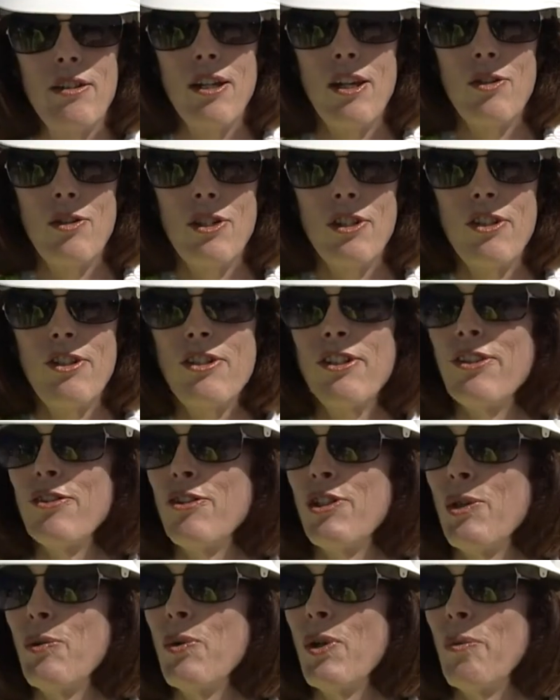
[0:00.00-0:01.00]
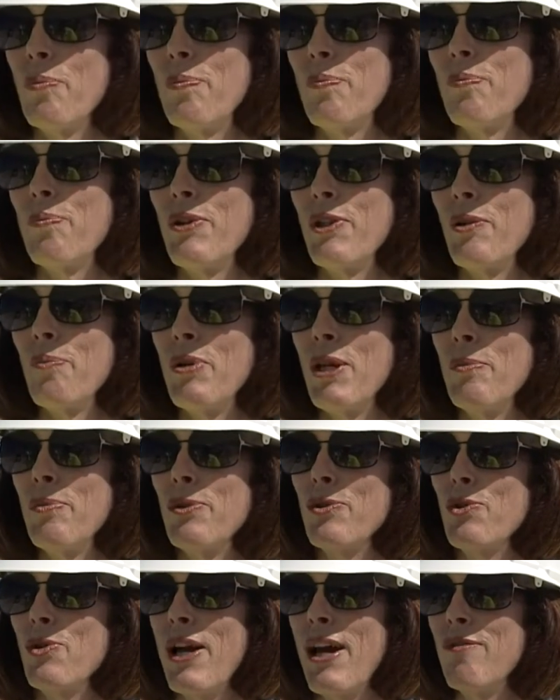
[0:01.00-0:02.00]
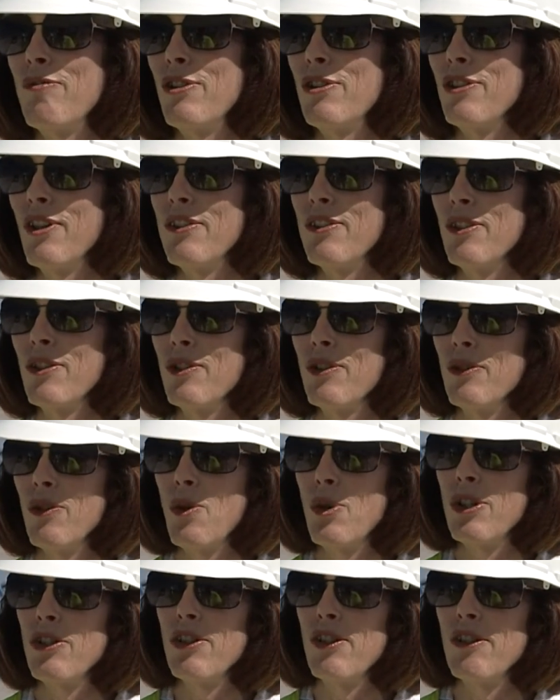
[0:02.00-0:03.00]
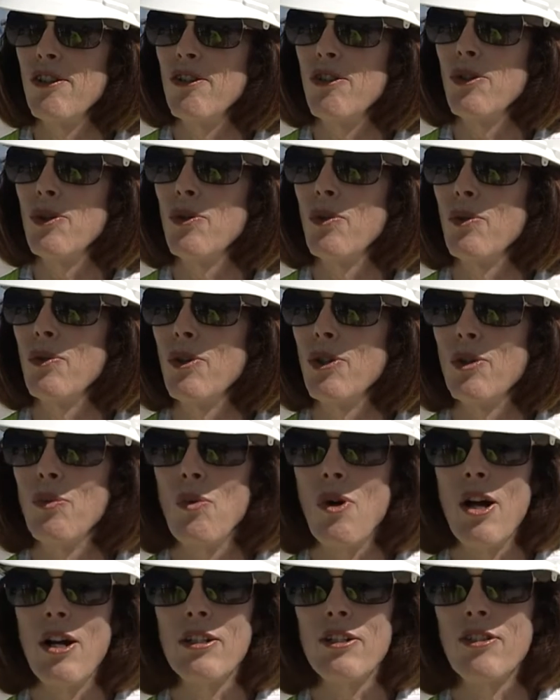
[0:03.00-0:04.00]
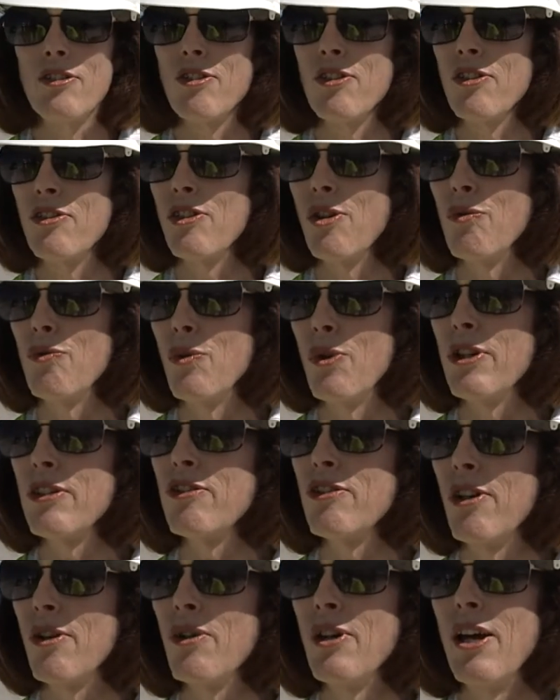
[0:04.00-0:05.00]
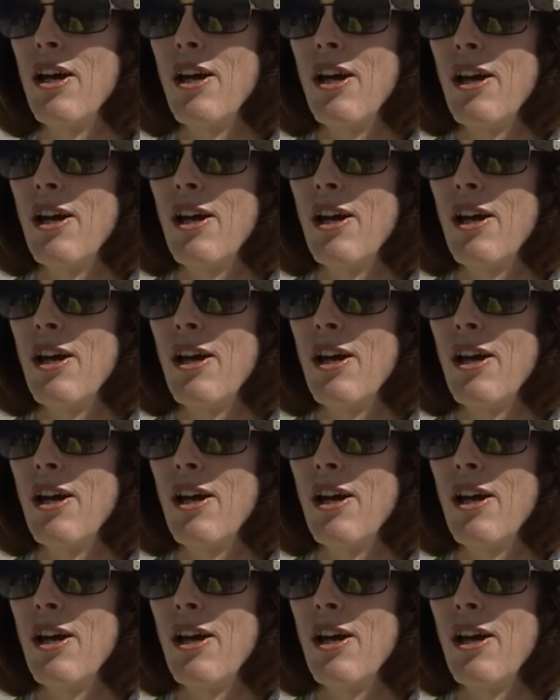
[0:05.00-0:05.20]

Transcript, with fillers: And you can still see where you know people traveled on their horses or, or walked or, and so forth. So.